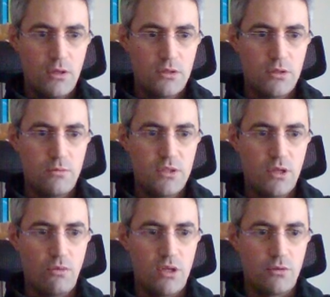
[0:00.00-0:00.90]

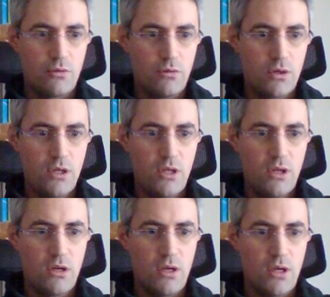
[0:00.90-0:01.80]
something went wrong
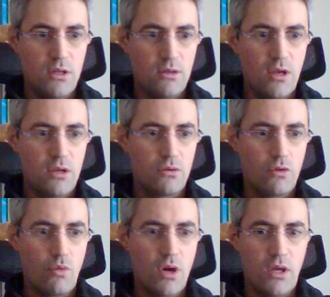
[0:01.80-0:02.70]
here, and I don't know
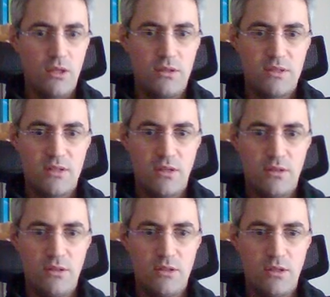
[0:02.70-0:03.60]
why it sent
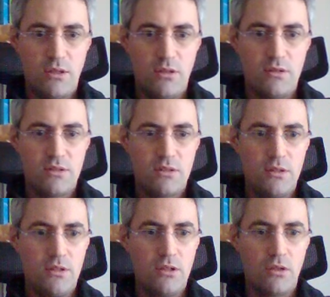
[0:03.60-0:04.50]
it and it
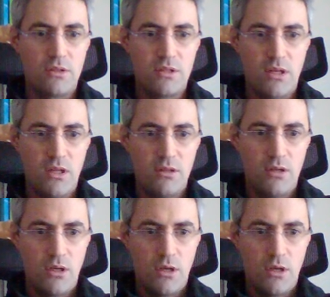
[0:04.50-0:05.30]
didn't send it,